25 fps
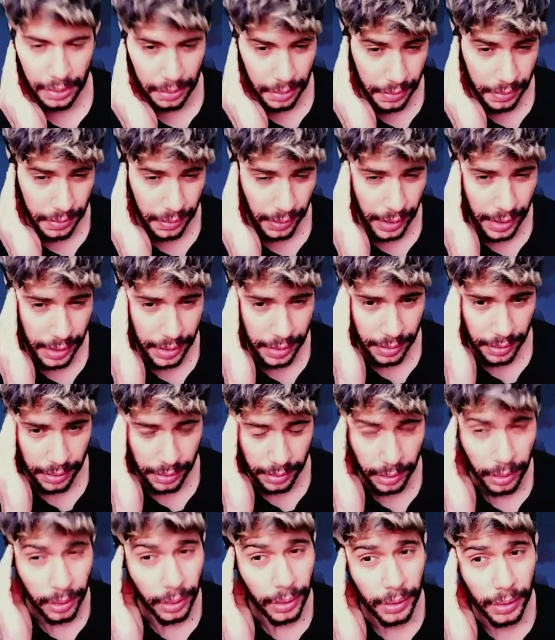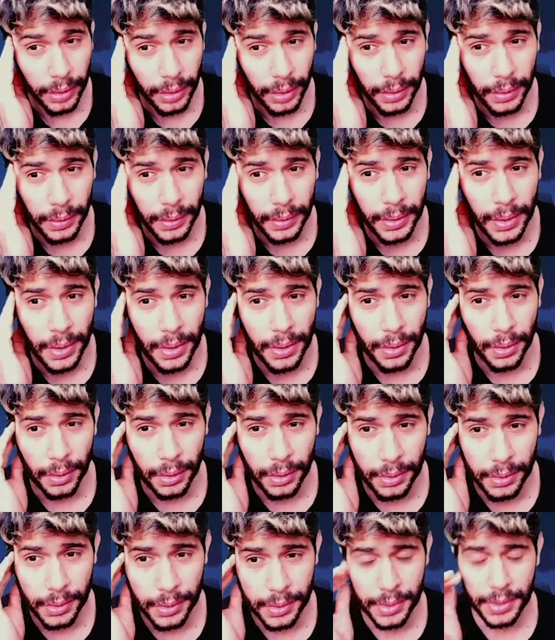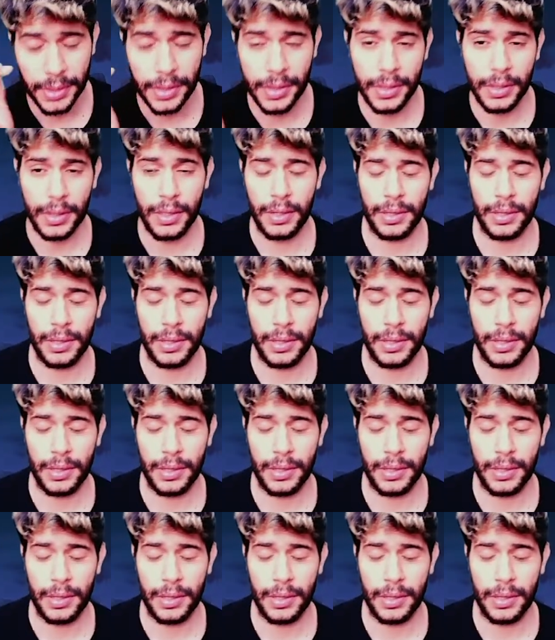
Face on the Thunders, because